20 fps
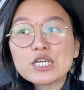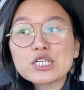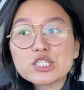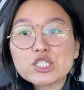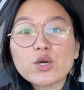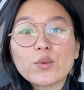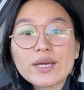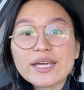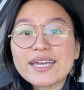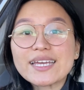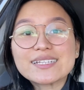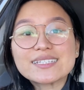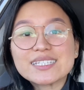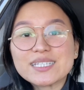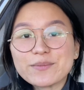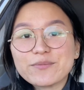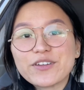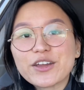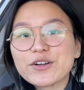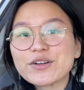So it can
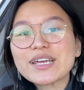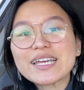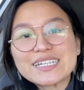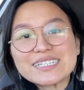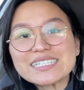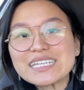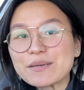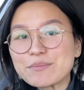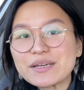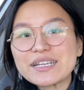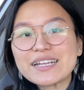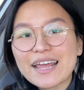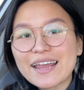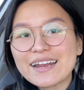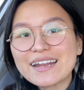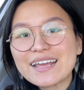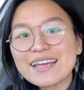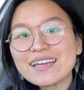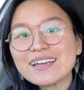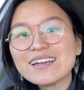seem very
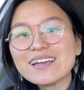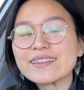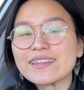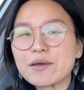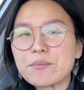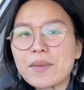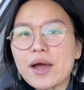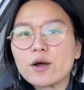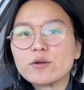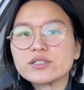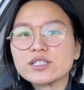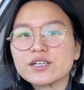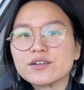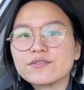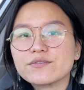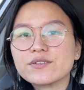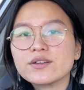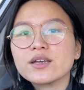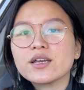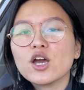intimidating, the amount of
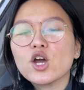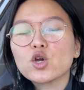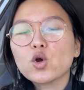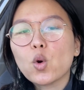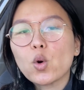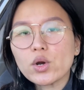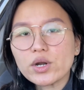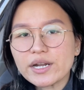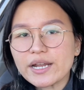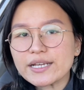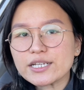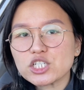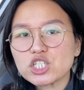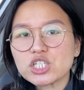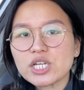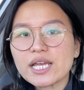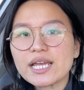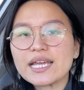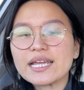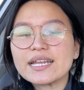
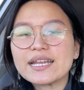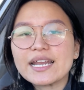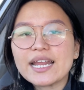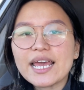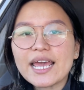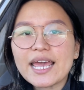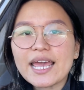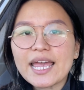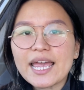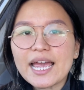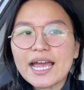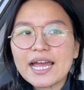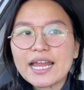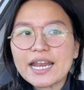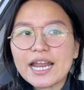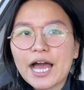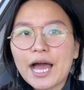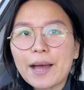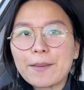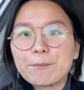coordination and
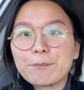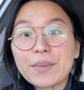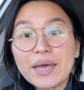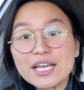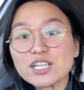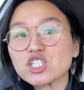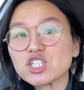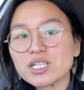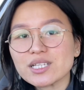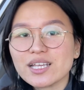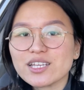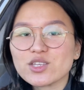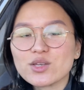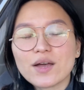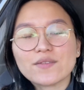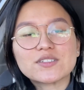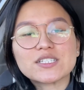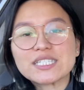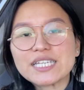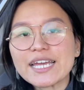patients that you
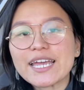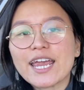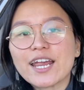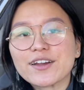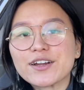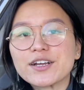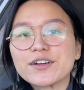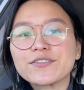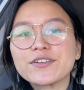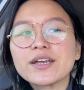have to take care of,